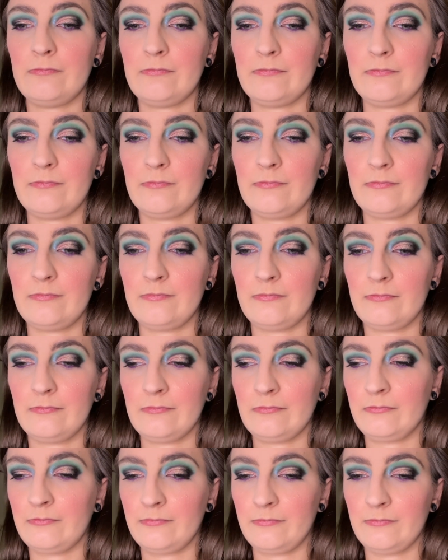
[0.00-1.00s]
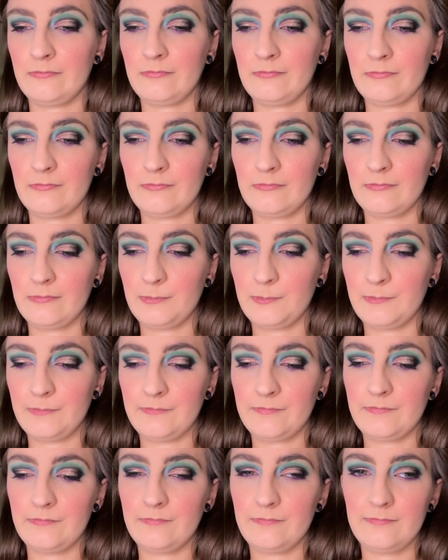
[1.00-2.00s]

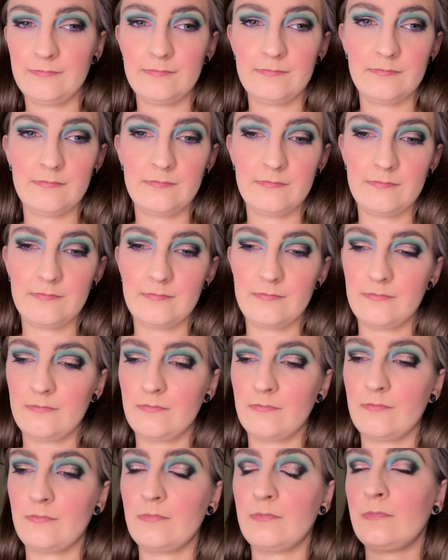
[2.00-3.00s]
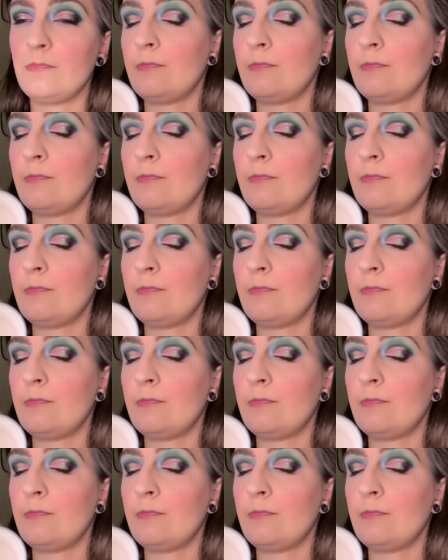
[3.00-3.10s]
(silence)